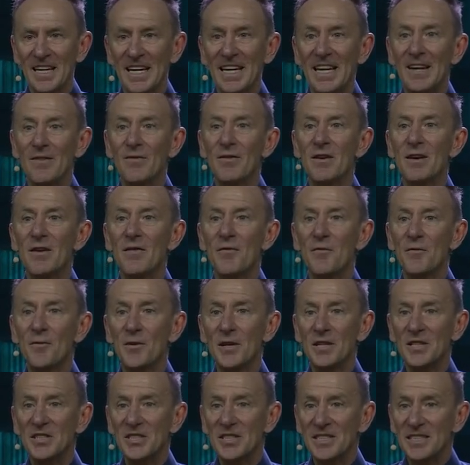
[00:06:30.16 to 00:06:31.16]
given a
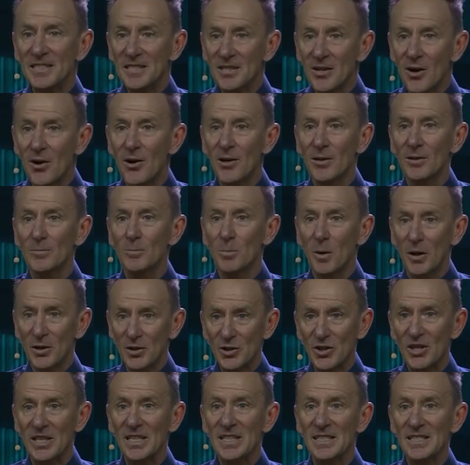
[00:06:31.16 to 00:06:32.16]
fresh start by
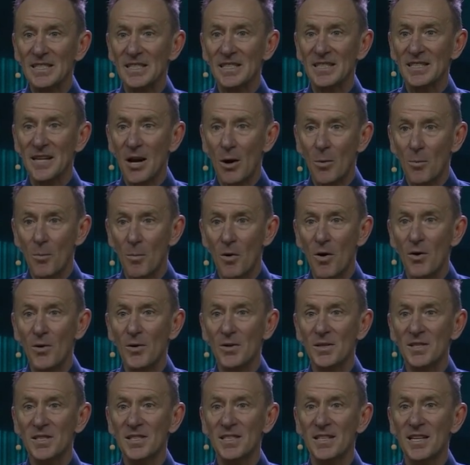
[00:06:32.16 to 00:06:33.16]
Jesus, our
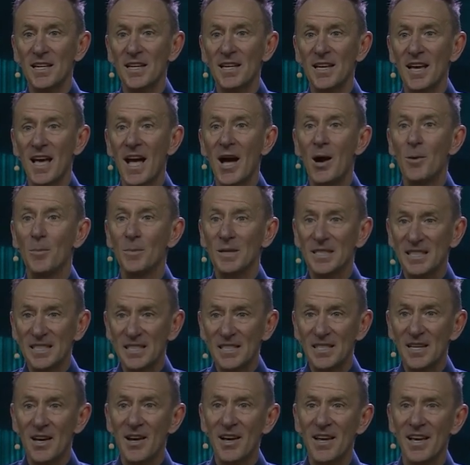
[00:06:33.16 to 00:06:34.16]
Master, our
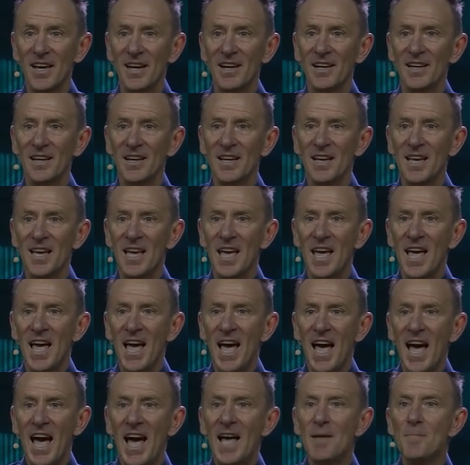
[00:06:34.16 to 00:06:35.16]
Messiah,
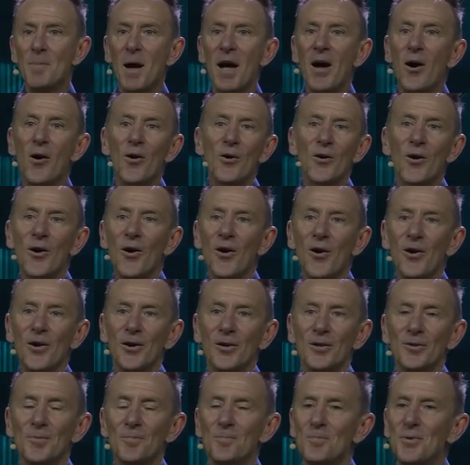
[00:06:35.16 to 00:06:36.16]
and by our
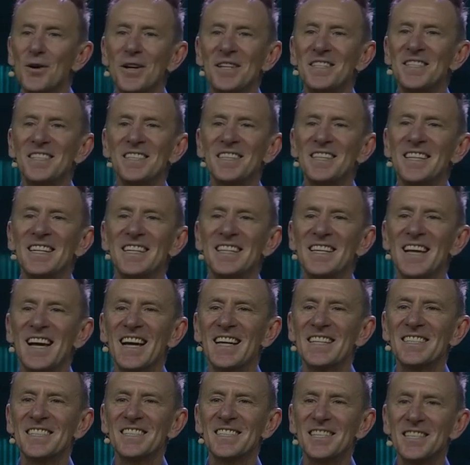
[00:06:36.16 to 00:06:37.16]
God present in
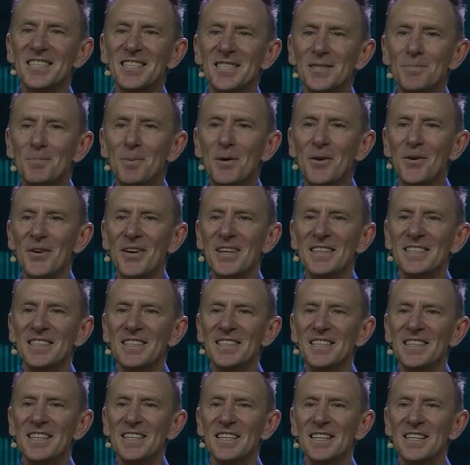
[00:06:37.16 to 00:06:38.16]
us, the
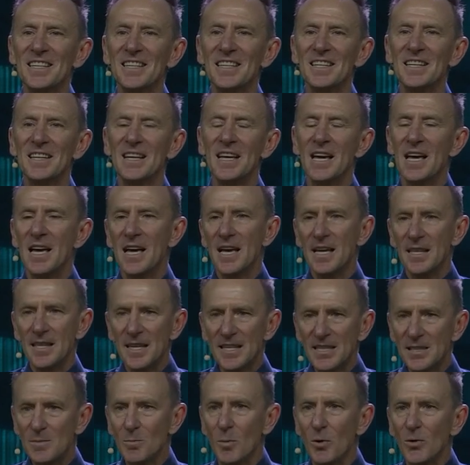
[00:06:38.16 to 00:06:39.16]
Spirit.
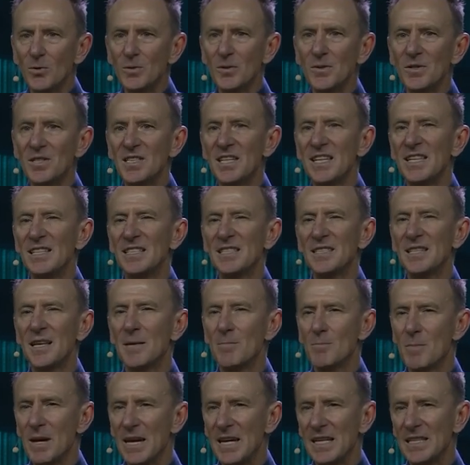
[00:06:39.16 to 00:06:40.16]
There's more to sex
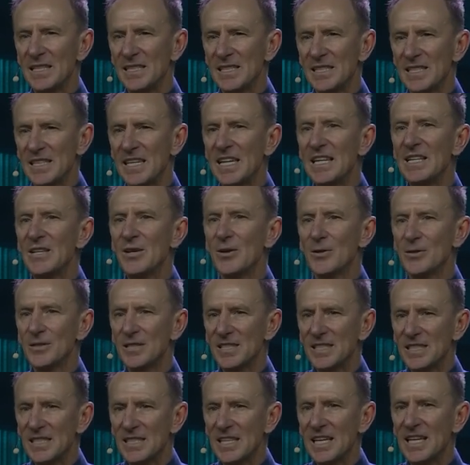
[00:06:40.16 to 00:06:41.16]
than mere skin on
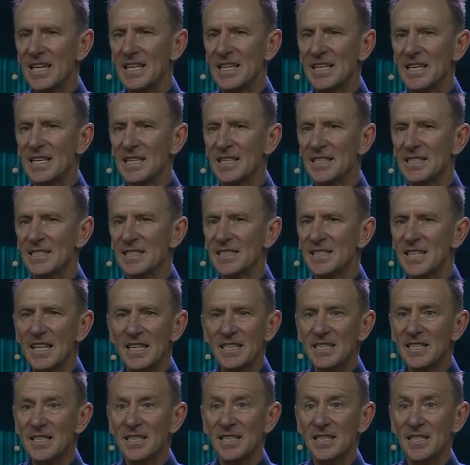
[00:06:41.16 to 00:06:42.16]
skin.
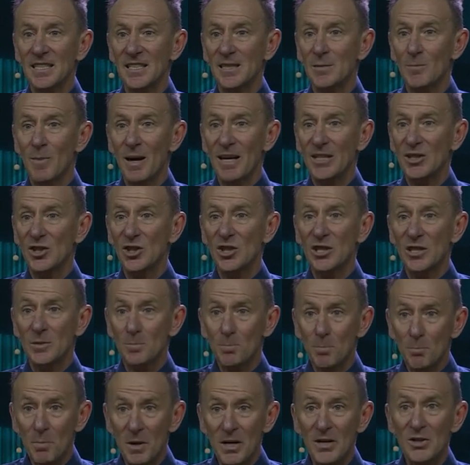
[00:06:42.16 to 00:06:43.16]
Sex is as much
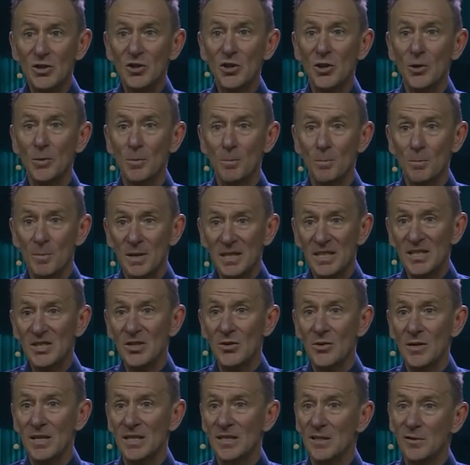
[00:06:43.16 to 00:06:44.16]
spiritual
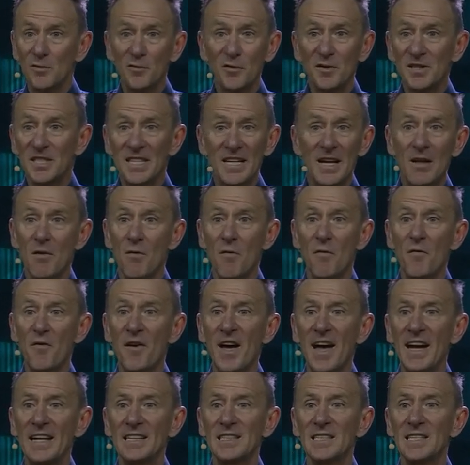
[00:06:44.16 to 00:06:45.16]
mystery as physical
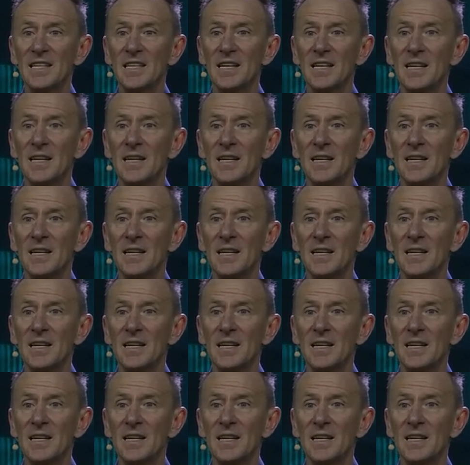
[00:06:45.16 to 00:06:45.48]
fact.